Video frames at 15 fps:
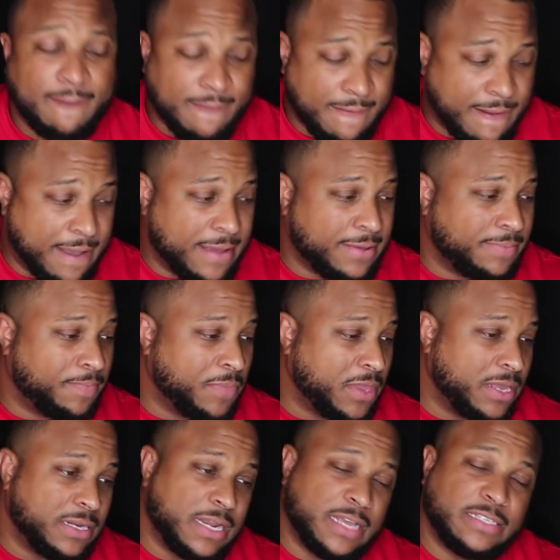All right?
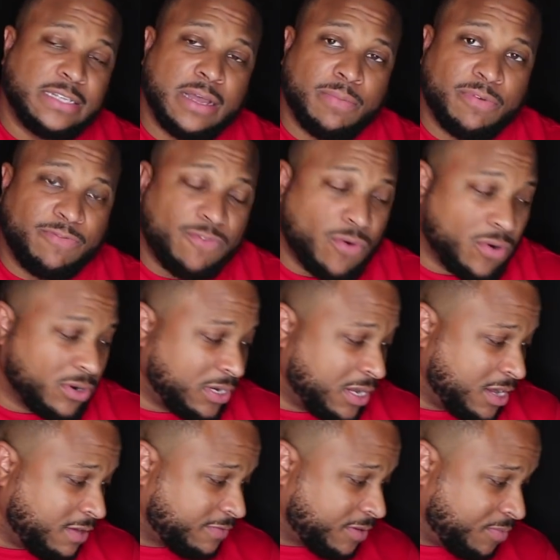That's number 4,
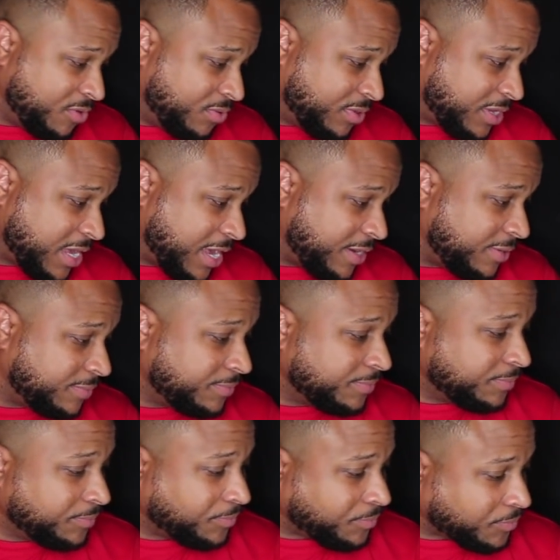love communicator.
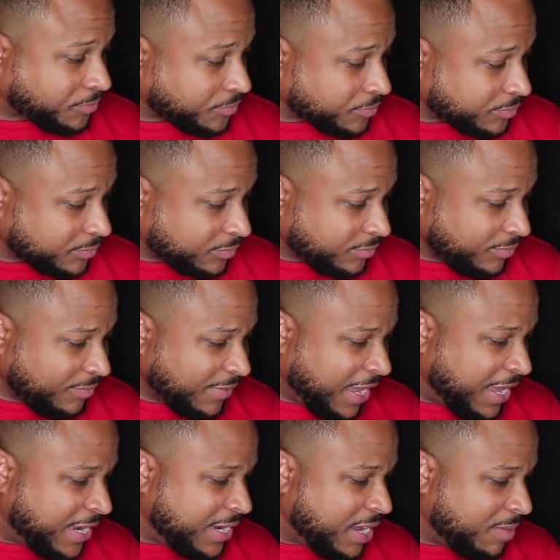
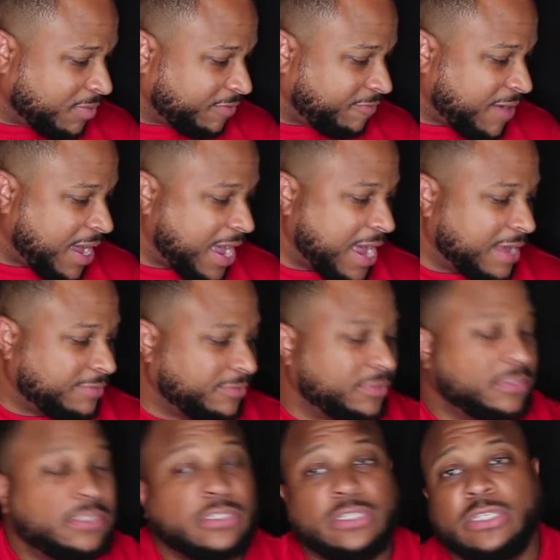And number 5,
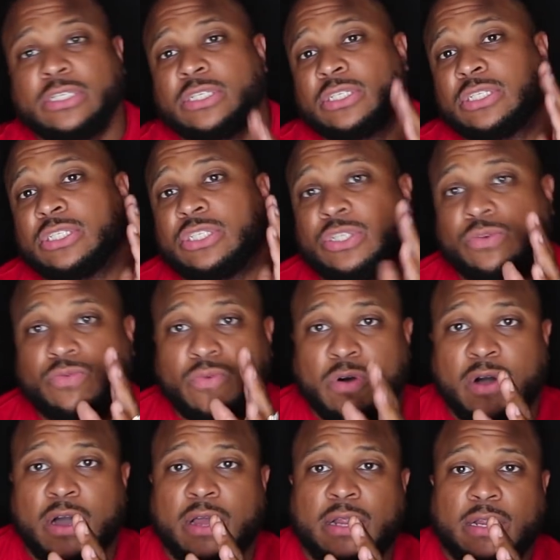you
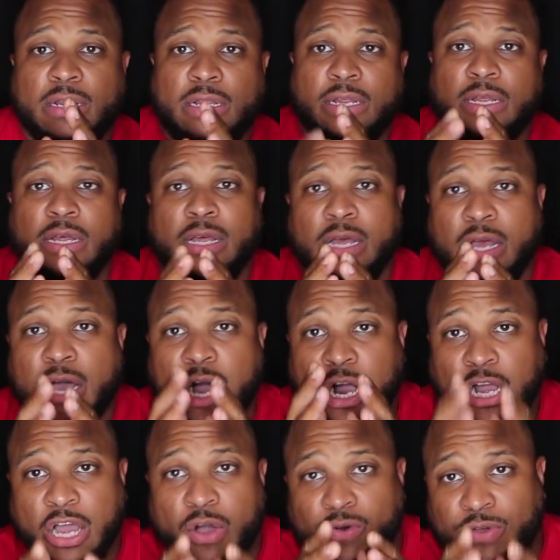want a
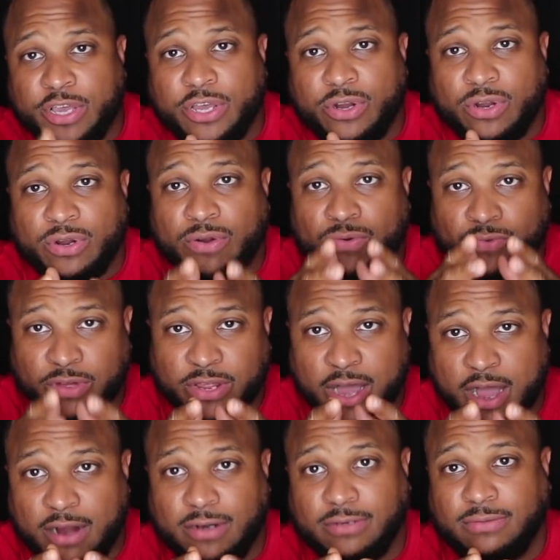go-getter with
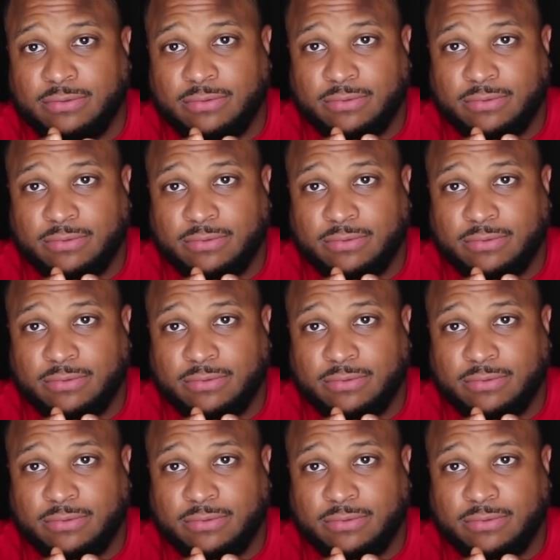heart.